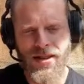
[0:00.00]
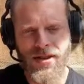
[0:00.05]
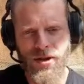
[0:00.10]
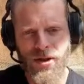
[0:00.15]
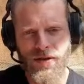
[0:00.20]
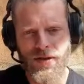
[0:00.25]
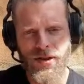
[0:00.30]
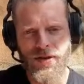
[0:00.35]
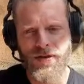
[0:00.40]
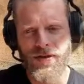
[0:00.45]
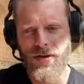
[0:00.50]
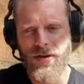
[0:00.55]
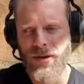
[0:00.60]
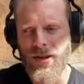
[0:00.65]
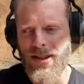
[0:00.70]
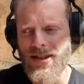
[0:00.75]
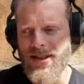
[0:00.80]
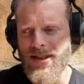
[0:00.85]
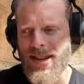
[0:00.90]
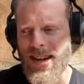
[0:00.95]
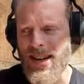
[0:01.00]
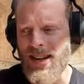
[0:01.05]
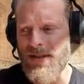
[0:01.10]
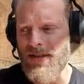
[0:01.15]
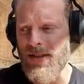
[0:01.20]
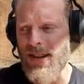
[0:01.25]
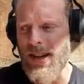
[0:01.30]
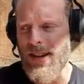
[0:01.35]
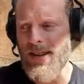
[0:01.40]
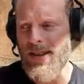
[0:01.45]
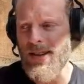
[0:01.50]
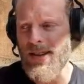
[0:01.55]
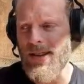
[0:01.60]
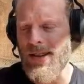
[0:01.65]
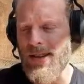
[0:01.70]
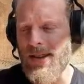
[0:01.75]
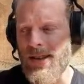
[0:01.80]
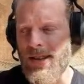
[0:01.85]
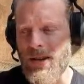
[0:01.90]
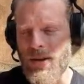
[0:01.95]
The synovial fluid is kind of like
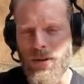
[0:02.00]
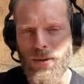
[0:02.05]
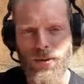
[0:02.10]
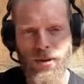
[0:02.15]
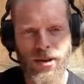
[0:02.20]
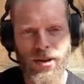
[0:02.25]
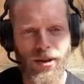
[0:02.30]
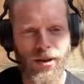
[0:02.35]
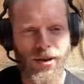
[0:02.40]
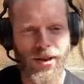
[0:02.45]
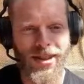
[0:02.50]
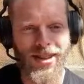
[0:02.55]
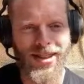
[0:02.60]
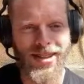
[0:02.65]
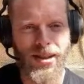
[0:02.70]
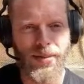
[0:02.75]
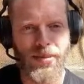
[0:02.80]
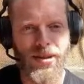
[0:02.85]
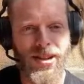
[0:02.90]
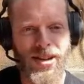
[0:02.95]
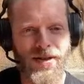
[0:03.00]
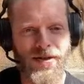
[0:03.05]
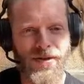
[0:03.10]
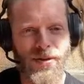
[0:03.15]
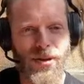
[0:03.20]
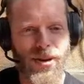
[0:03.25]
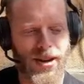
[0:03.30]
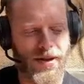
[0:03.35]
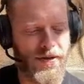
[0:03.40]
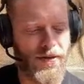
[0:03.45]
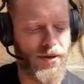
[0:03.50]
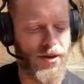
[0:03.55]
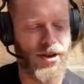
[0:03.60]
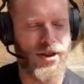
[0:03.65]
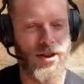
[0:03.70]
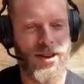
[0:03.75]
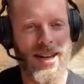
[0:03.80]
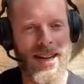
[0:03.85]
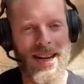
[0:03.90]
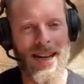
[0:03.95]
the oil or the WD-40 for
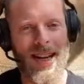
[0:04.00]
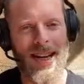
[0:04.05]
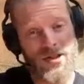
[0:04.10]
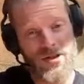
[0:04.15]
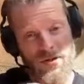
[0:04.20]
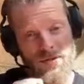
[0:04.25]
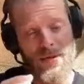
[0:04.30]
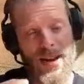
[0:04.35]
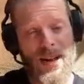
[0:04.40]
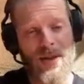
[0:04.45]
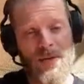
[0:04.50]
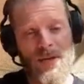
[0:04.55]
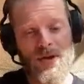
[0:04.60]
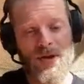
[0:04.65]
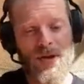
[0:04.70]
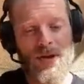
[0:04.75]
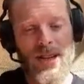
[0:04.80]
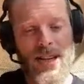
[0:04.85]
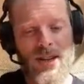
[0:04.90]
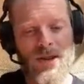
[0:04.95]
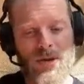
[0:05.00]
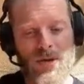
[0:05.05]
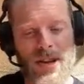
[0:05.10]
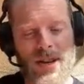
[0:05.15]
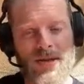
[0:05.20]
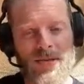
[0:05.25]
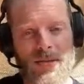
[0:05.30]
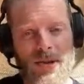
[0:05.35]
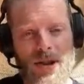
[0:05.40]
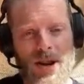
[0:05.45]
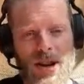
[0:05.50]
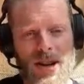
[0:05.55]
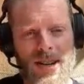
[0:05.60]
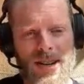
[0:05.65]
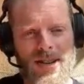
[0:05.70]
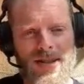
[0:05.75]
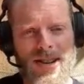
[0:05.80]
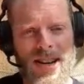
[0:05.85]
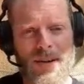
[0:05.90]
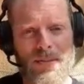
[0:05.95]
your knee. It surrounds your knee joints from a
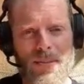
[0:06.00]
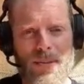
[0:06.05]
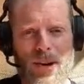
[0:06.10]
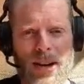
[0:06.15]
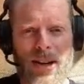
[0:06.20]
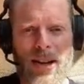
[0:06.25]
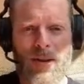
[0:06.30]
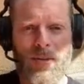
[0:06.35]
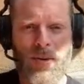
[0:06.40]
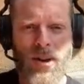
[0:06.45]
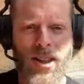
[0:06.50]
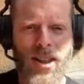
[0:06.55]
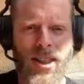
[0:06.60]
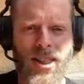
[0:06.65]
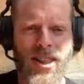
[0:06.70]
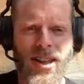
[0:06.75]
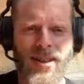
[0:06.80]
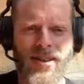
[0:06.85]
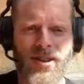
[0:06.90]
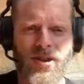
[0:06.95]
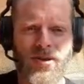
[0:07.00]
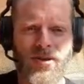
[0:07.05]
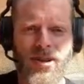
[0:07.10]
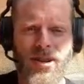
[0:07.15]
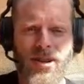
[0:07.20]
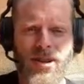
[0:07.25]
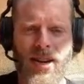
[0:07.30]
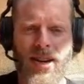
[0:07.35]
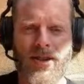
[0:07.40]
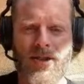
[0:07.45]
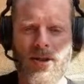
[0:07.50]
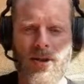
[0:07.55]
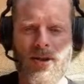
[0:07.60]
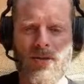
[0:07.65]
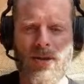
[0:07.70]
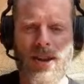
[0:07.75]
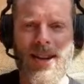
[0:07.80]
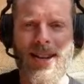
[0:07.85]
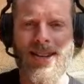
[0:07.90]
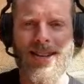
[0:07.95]
cartilage standpoint, and one of the things that you see with
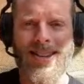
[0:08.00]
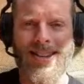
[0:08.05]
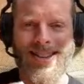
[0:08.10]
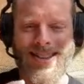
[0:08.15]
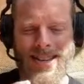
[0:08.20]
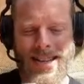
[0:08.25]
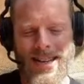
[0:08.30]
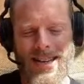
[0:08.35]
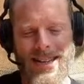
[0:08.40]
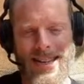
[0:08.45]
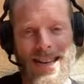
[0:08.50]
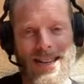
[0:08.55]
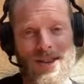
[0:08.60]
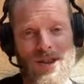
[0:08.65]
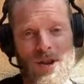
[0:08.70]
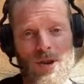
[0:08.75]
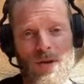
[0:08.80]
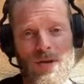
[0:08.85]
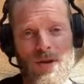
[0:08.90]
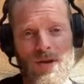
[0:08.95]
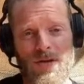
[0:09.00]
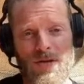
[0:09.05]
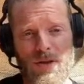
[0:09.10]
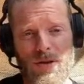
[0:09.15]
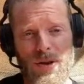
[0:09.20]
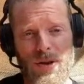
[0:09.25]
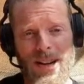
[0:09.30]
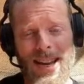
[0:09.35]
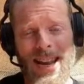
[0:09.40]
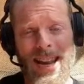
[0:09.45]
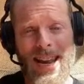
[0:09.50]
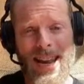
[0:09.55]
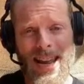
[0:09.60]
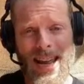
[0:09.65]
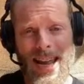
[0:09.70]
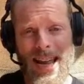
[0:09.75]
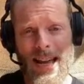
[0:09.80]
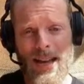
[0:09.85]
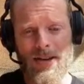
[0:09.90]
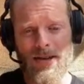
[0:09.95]
osteoarthritis is that that synovial fluid
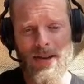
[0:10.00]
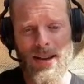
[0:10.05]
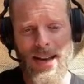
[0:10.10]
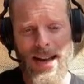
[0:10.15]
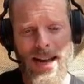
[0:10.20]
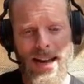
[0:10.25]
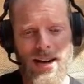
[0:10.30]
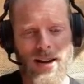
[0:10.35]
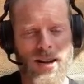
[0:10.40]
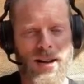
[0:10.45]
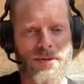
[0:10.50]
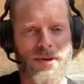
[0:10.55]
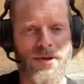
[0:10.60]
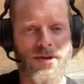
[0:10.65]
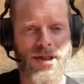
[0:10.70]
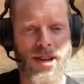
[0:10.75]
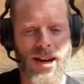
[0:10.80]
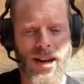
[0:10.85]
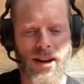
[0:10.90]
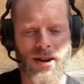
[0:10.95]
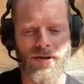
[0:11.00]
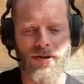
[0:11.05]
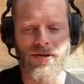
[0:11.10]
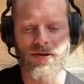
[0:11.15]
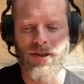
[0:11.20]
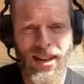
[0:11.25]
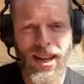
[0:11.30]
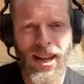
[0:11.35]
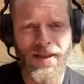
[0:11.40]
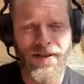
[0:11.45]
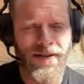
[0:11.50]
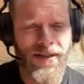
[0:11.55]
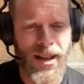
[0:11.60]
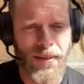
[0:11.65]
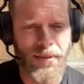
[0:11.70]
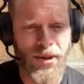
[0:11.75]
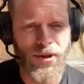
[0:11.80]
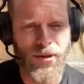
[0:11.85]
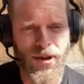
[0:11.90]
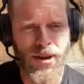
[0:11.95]
has higher levels of
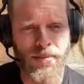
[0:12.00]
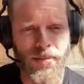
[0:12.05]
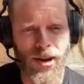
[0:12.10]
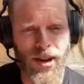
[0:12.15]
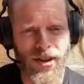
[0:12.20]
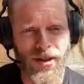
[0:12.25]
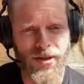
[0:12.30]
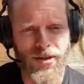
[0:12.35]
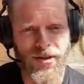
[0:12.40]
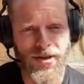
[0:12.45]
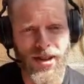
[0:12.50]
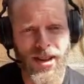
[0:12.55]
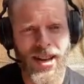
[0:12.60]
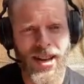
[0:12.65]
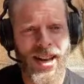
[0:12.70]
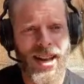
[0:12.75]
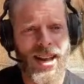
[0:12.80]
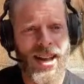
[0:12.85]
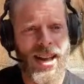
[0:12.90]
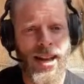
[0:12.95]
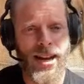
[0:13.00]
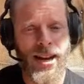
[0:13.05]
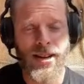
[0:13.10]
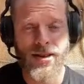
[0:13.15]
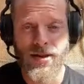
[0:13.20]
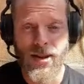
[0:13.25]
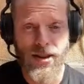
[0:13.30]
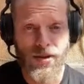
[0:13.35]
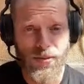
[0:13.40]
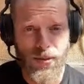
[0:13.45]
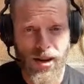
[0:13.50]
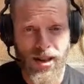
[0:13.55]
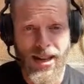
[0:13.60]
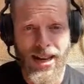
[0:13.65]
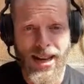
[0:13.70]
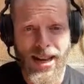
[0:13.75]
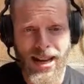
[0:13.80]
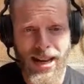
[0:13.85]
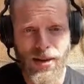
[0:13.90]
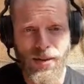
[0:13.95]
inflammatory markers, and it's one of the
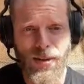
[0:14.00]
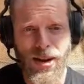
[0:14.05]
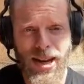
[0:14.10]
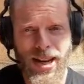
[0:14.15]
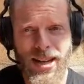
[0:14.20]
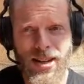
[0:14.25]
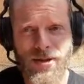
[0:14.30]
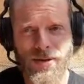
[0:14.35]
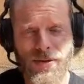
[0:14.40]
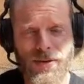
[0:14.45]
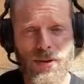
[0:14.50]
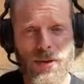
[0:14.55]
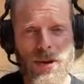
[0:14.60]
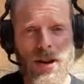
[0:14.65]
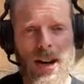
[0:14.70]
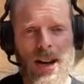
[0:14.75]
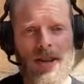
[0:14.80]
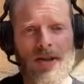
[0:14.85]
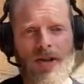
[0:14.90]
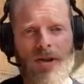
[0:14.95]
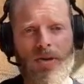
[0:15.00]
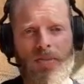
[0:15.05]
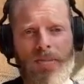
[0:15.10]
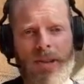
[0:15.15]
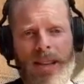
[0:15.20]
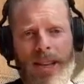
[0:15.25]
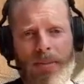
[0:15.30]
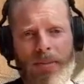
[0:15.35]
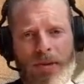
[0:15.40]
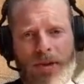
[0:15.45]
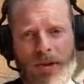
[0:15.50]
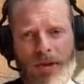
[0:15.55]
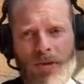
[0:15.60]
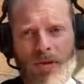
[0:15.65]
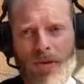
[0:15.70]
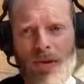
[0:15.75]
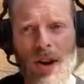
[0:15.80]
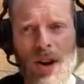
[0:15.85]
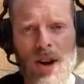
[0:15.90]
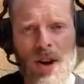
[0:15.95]
key ways for us to be able
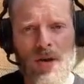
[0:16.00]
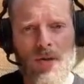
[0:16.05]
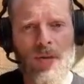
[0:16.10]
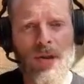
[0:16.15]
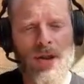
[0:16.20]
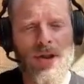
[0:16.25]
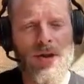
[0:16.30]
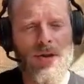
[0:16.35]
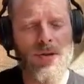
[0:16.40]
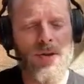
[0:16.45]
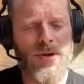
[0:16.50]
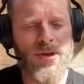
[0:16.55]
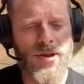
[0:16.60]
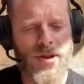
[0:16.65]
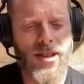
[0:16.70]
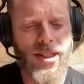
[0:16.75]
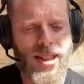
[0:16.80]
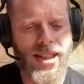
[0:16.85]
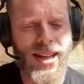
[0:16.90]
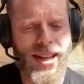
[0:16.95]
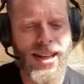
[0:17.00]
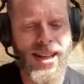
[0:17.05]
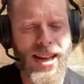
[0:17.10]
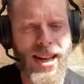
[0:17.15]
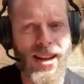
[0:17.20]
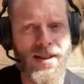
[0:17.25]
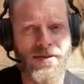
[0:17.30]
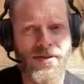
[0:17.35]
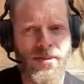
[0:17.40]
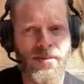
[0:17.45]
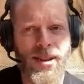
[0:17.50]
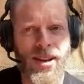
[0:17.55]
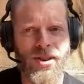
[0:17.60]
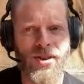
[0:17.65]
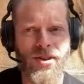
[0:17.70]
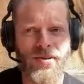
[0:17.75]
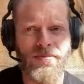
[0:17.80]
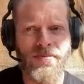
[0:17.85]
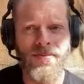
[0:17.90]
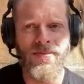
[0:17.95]
to reduce the
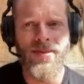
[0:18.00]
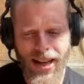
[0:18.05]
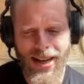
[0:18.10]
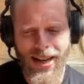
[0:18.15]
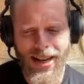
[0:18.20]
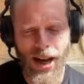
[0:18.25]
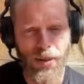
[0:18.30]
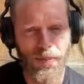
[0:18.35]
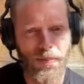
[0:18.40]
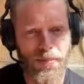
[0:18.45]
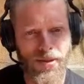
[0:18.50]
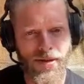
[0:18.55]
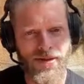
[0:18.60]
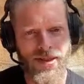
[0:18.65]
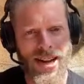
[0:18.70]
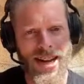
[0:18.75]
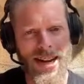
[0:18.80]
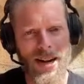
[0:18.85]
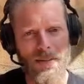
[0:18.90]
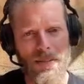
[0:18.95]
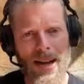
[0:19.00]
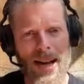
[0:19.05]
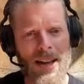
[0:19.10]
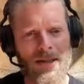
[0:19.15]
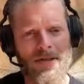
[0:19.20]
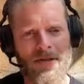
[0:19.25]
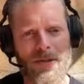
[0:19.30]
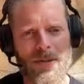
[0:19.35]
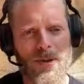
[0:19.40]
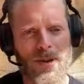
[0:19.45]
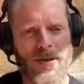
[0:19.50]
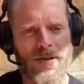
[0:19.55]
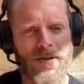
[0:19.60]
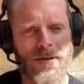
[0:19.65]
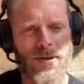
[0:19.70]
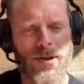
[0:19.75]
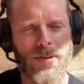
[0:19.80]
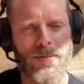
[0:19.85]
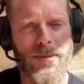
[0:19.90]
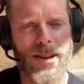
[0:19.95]
inflammation and help provide a path forward
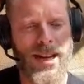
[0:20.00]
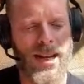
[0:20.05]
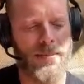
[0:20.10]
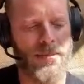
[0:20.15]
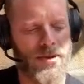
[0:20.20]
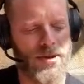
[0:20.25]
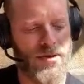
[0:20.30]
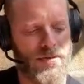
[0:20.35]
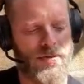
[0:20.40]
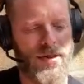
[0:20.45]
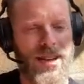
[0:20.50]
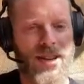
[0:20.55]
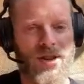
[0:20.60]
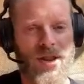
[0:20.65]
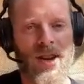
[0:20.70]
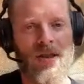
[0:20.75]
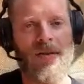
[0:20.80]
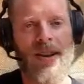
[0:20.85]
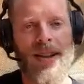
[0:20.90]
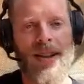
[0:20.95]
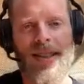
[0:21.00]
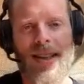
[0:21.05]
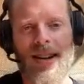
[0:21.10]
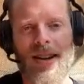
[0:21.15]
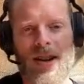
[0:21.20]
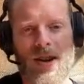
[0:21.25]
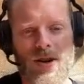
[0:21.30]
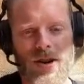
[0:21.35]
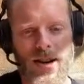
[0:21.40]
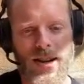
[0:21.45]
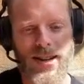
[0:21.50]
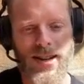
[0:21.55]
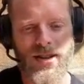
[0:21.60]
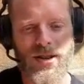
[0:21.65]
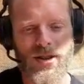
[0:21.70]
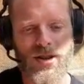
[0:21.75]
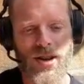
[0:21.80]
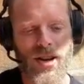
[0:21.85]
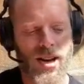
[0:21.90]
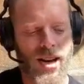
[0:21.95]
for being able to regenerate that
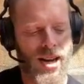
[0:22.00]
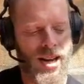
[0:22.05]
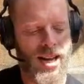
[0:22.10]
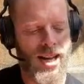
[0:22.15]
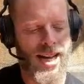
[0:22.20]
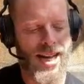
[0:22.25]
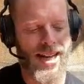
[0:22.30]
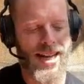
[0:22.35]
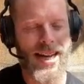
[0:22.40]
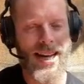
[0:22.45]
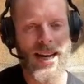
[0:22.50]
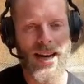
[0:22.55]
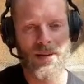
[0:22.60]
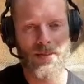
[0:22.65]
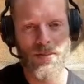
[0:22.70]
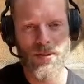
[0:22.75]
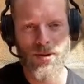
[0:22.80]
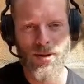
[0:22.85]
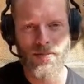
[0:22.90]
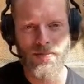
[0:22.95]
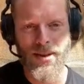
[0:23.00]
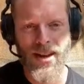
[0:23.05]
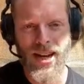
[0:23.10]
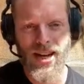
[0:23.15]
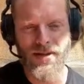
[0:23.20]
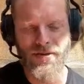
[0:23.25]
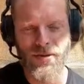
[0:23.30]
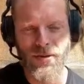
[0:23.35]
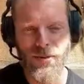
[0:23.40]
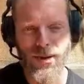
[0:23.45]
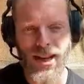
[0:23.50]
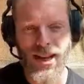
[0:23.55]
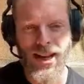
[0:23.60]
cartilage in a more meaningful way.